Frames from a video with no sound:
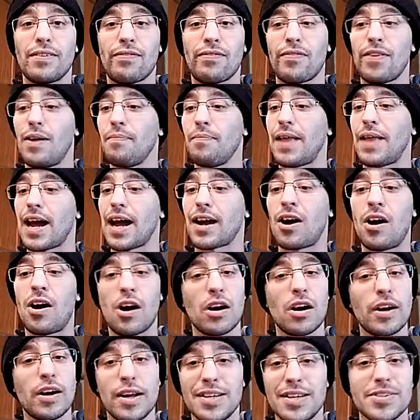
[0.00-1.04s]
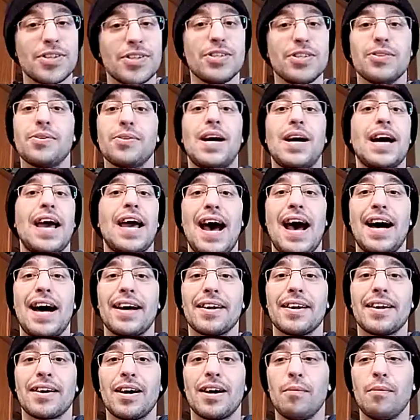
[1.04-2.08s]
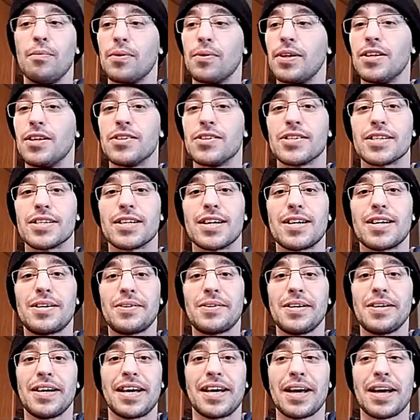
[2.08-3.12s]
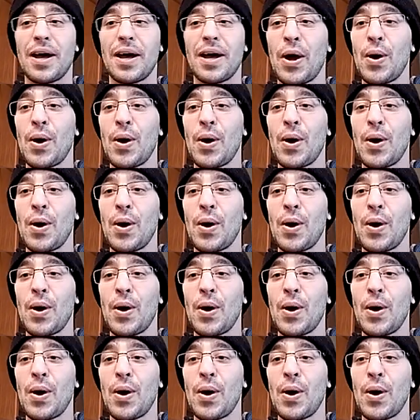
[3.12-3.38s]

from that car issue I had a couple years ago. Like,